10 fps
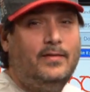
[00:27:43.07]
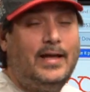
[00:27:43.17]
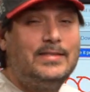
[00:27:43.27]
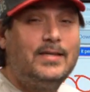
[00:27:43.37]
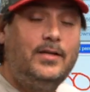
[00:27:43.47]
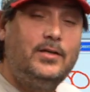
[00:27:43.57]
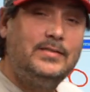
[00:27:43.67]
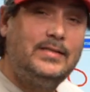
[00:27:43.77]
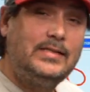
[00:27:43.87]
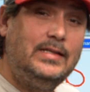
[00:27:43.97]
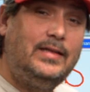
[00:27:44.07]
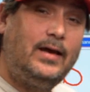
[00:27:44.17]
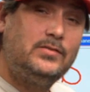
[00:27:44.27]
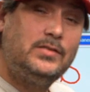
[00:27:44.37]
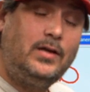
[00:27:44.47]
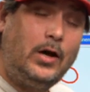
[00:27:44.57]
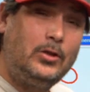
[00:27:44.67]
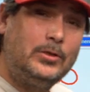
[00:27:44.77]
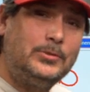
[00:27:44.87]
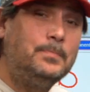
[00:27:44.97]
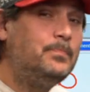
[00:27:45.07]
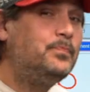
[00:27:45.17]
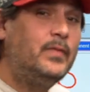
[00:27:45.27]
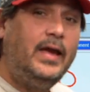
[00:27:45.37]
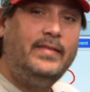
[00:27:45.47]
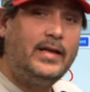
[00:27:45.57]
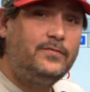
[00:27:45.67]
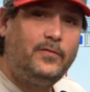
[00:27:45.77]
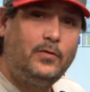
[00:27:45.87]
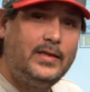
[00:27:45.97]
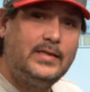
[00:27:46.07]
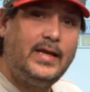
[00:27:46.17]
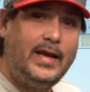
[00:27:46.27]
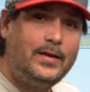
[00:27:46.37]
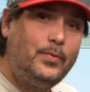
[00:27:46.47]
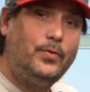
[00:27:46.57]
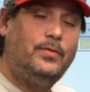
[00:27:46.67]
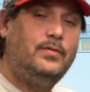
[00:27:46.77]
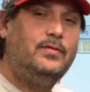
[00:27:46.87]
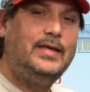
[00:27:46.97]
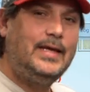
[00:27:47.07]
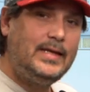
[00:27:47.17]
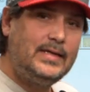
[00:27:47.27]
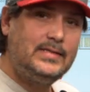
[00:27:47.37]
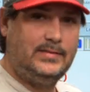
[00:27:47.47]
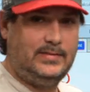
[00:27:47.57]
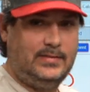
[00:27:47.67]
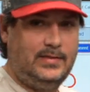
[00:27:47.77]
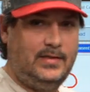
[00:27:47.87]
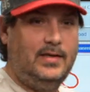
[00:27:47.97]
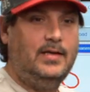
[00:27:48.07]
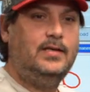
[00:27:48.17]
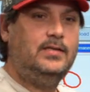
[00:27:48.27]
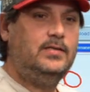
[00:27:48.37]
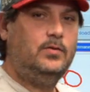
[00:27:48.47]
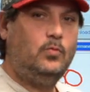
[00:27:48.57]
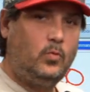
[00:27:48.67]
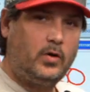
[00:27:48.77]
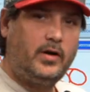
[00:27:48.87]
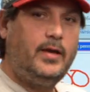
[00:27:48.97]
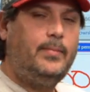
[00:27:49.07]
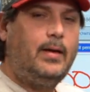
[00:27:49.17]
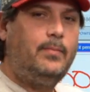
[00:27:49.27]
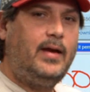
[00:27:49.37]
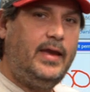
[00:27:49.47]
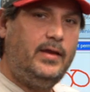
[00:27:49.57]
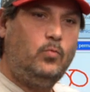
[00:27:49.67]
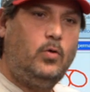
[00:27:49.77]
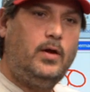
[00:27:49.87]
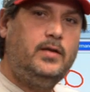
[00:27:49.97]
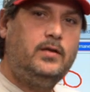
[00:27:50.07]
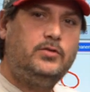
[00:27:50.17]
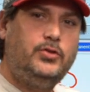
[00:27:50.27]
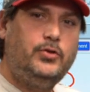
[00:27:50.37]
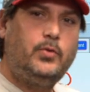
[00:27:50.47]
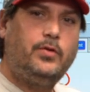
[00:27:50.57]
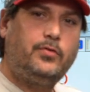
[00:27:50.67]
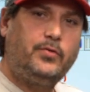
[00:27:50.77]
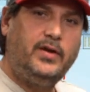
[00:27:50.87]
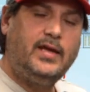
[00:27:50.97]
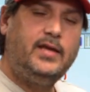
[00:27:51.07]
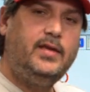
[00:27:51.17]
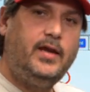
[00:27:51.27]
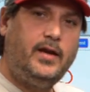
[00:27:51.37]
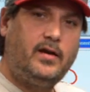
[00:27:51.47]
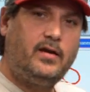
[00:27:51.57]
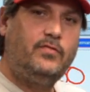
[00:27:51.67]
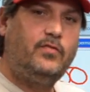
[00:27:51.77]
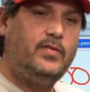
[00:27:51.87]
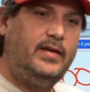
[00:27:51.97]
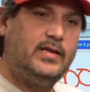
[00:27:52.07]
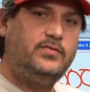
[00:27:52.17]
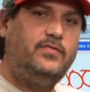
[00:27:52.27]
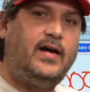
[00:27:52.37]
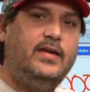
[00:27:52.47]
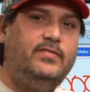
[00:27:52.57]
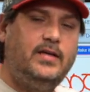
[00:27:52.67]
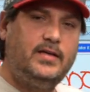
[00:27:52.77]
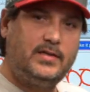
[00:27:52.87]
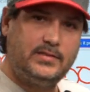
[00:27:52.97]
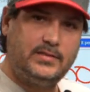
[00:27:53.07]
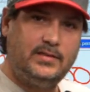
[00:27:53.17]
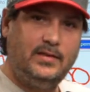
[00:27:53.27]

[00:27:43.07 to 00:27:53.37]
That's $160,000. And that's fully attainable. It is. Worry about buying one, two, or three a year for the next five years.